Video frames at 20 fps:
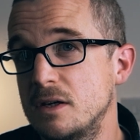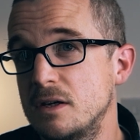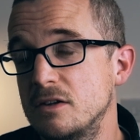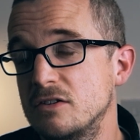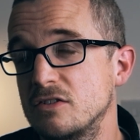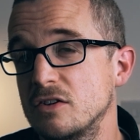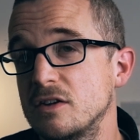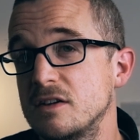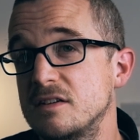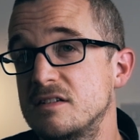
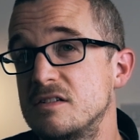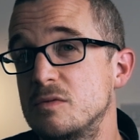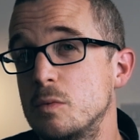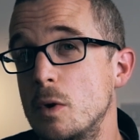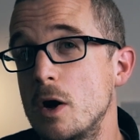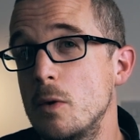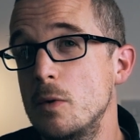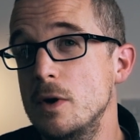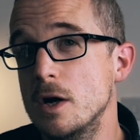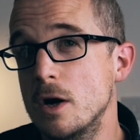So this is
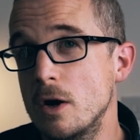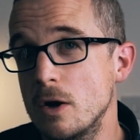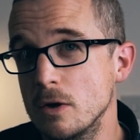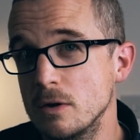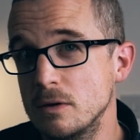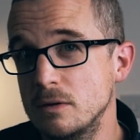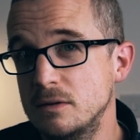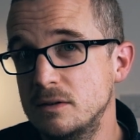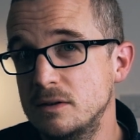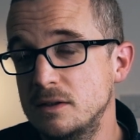where we
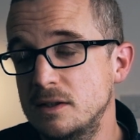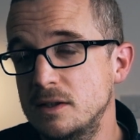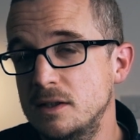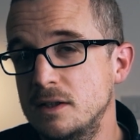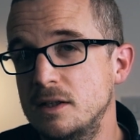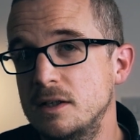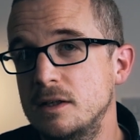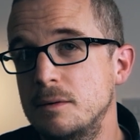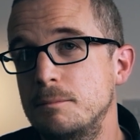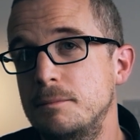are,
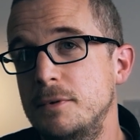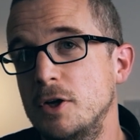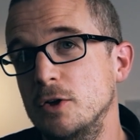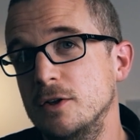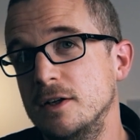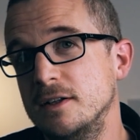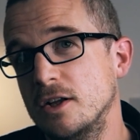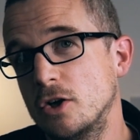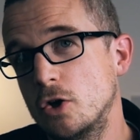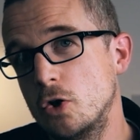
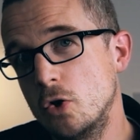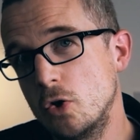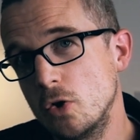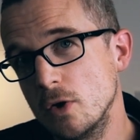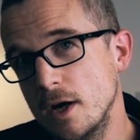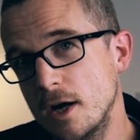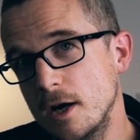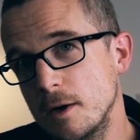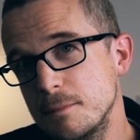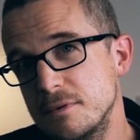building the core
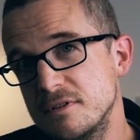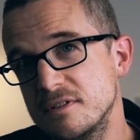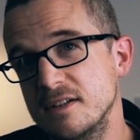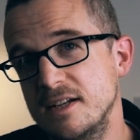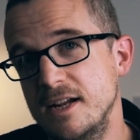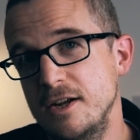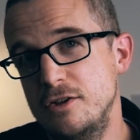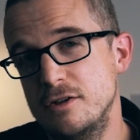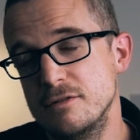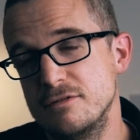apps and
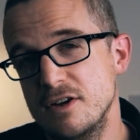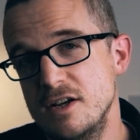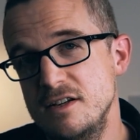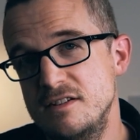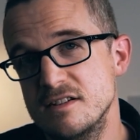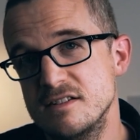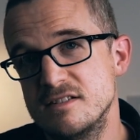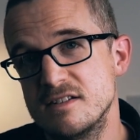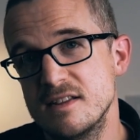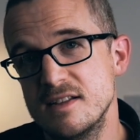
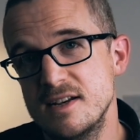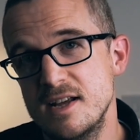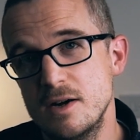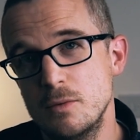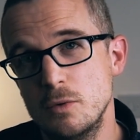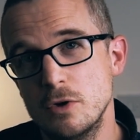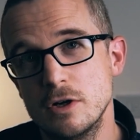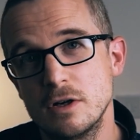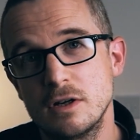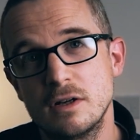interfaces to the
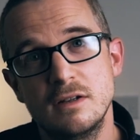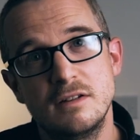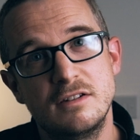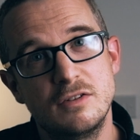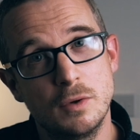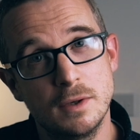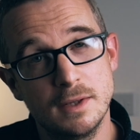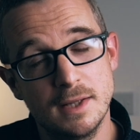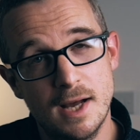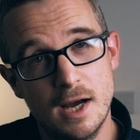network
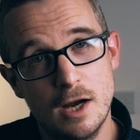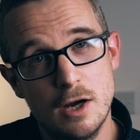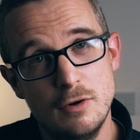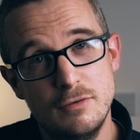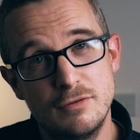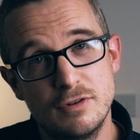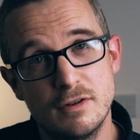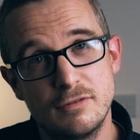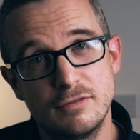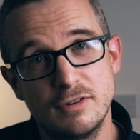to allow
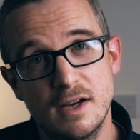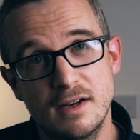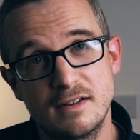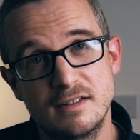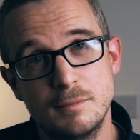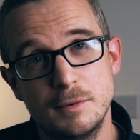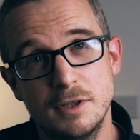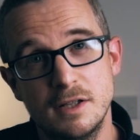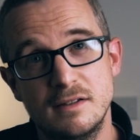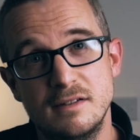for the
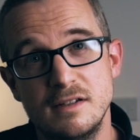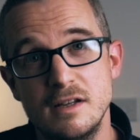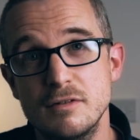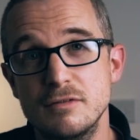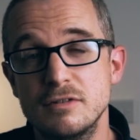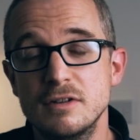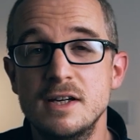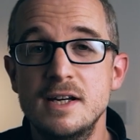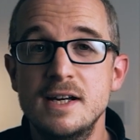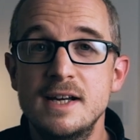flexibility
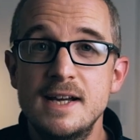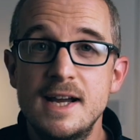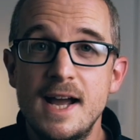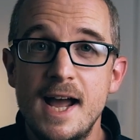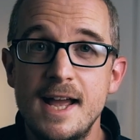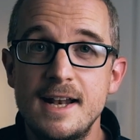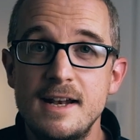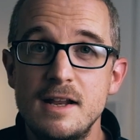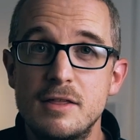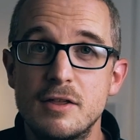of
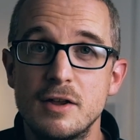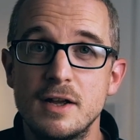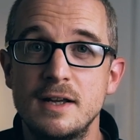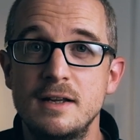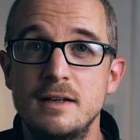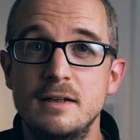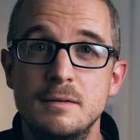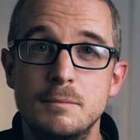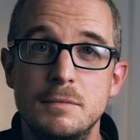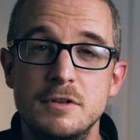
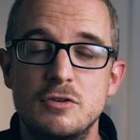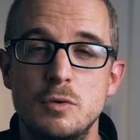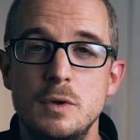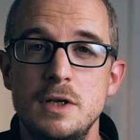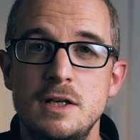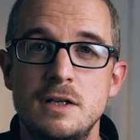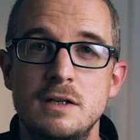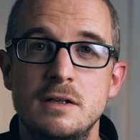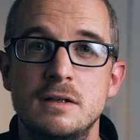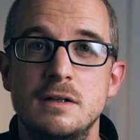anything
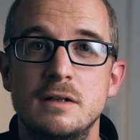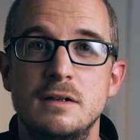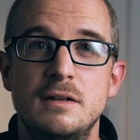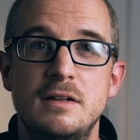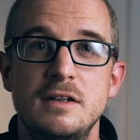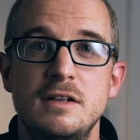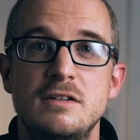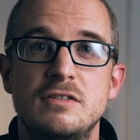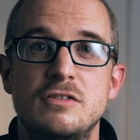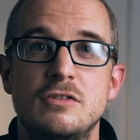between
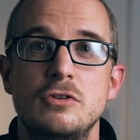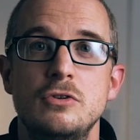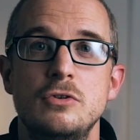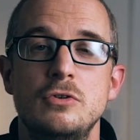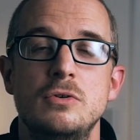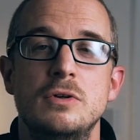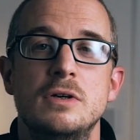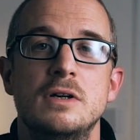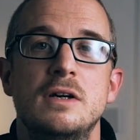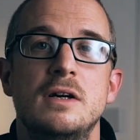these
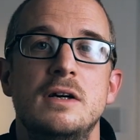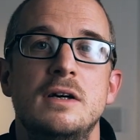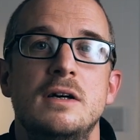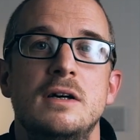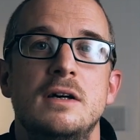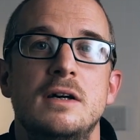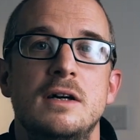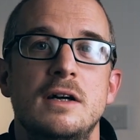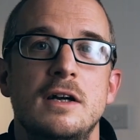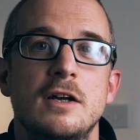two
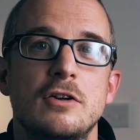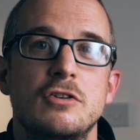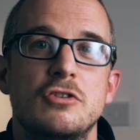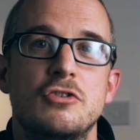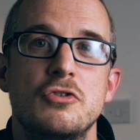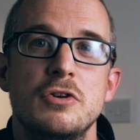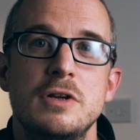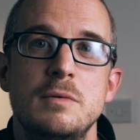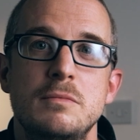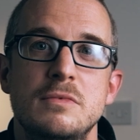
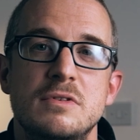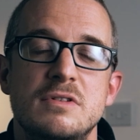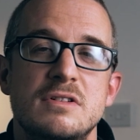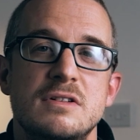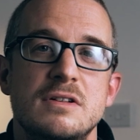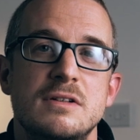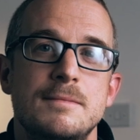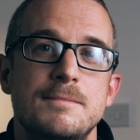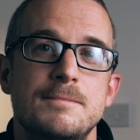extremes.